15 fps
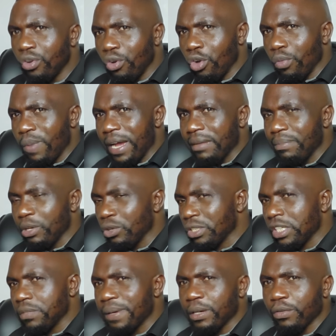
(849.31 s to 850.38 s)
or back, because
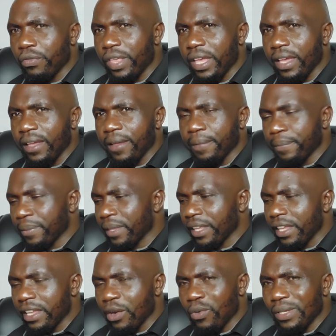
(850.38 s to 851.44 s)
he's part of the
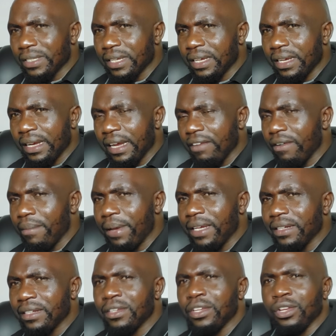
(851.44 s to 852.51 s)
Kenya Kwanza
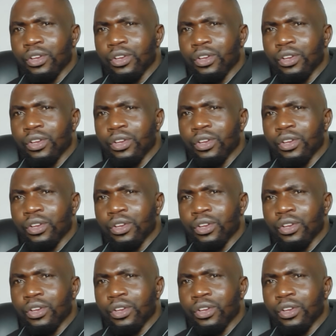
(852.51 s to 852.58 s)
government,